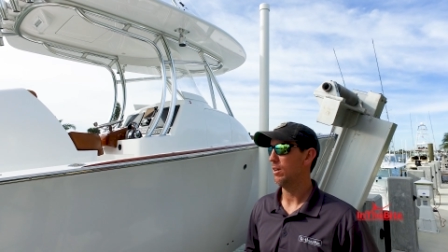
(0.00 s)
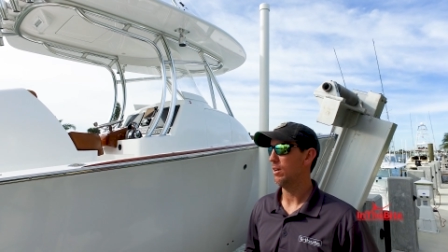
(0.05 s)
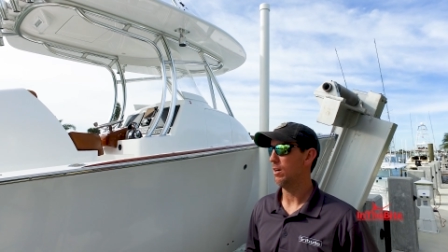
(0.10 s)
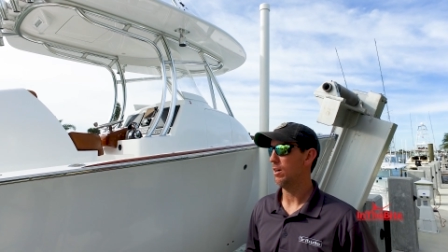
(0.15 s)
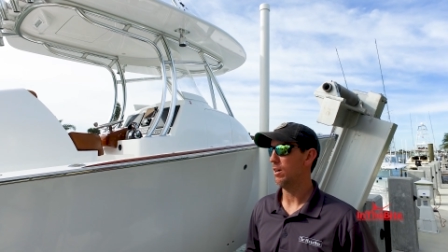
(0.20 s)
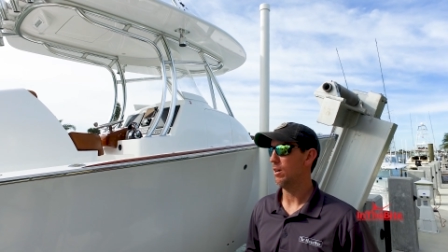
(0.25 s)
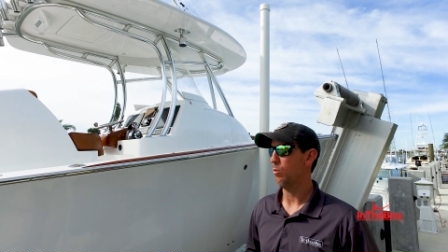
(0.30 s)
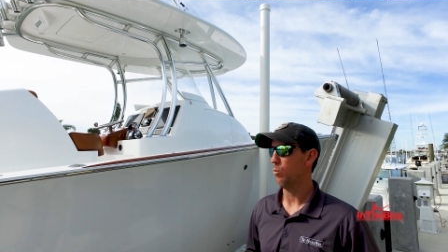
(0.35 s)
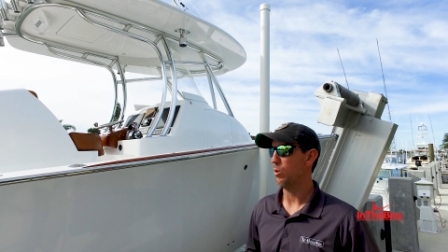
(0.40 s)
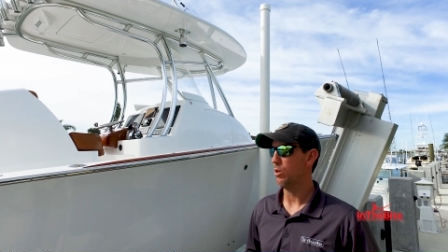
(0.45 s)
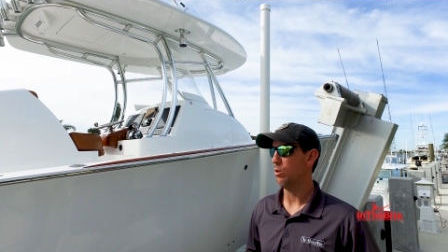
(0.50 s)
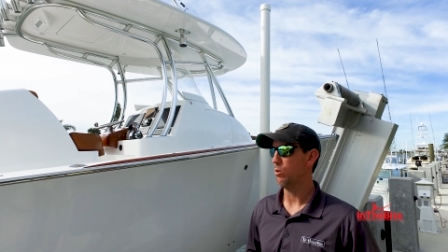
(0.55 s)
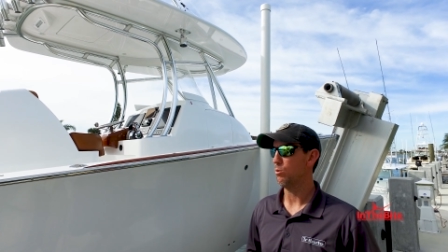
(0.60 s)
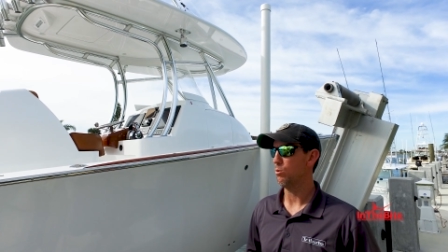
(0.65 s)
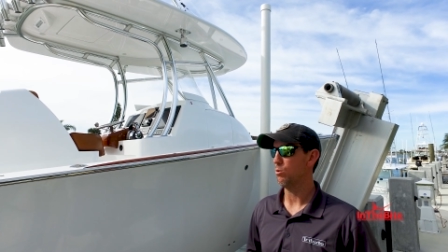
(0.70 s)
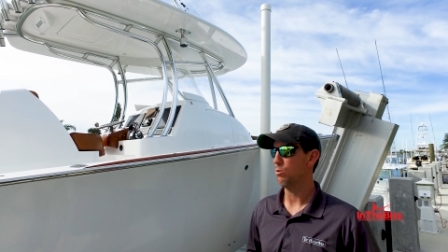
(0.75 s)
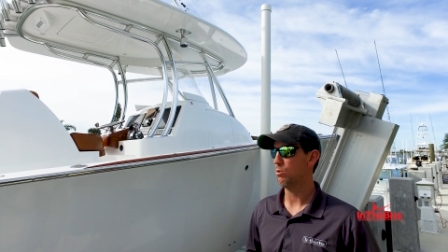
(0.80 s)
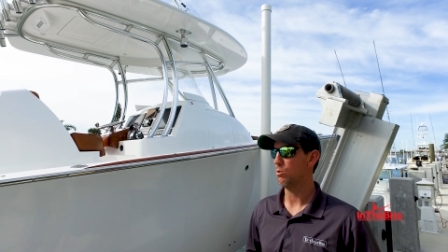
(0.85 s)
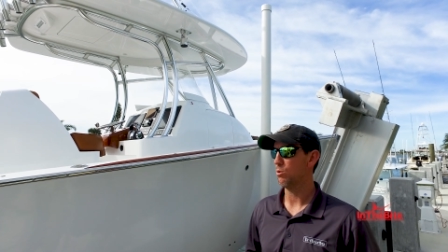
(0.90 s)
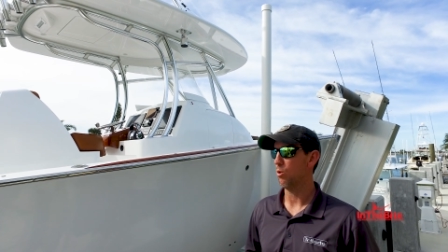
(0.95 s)
Uh, we
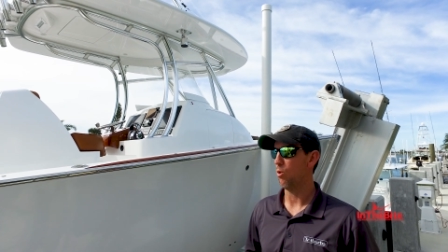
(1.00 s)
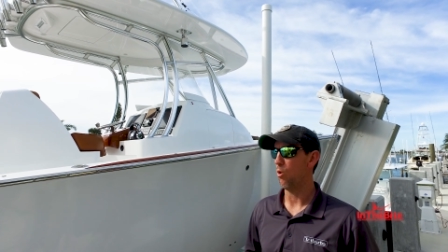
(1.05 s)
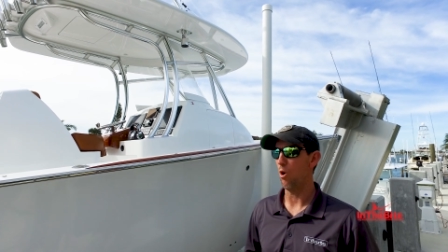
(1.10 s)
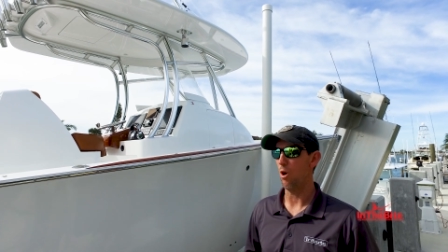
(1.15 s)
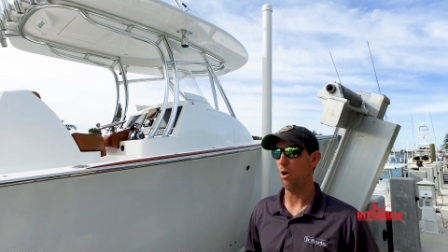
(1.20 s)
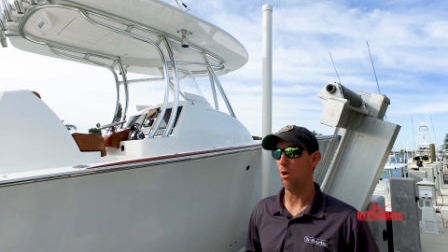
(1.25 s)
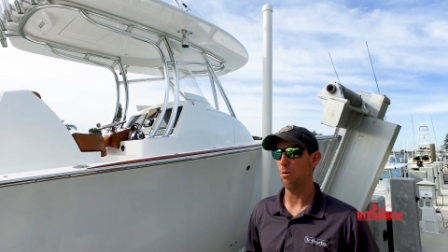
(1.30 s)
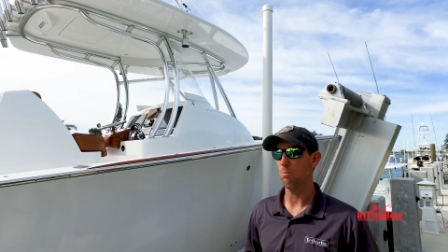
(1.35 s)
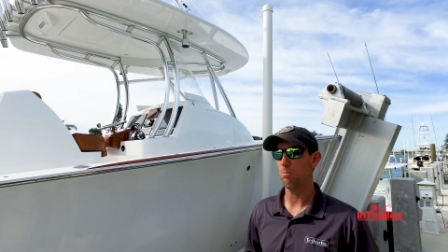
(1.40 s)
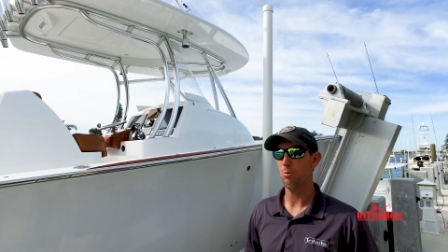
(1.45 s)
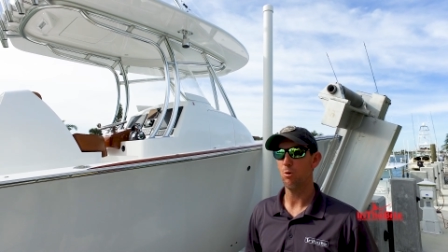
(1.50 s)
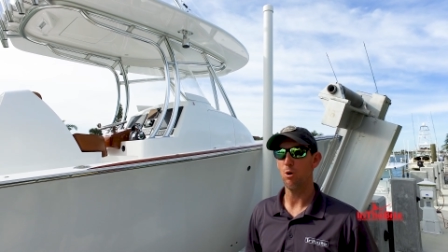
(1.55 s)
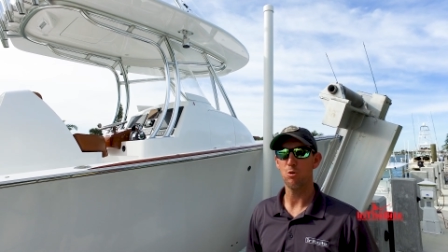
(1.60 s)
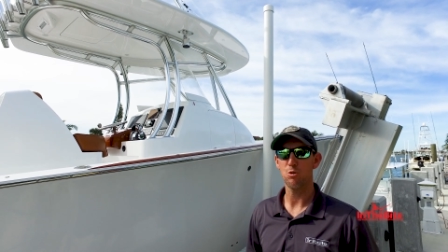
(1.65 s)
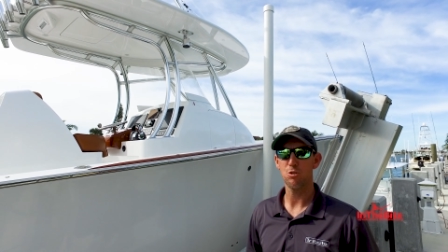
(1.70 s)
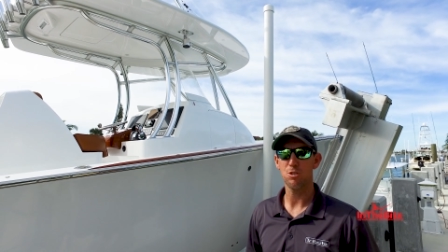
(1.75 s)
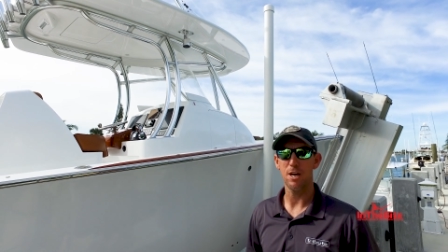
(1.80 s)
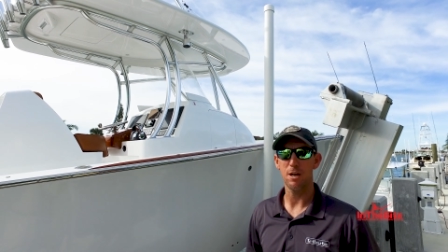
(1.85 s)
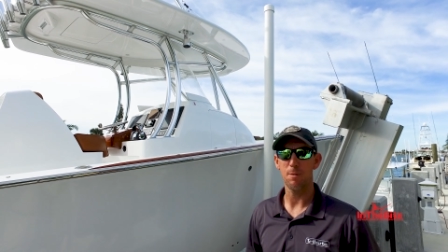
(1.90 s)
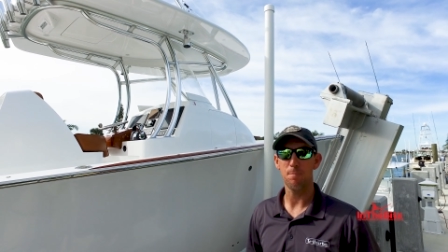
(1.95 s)
use all
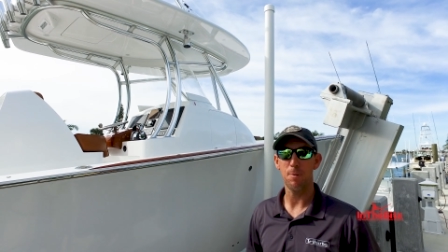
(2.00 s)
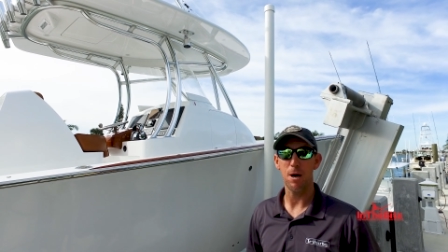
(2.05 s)
ProSet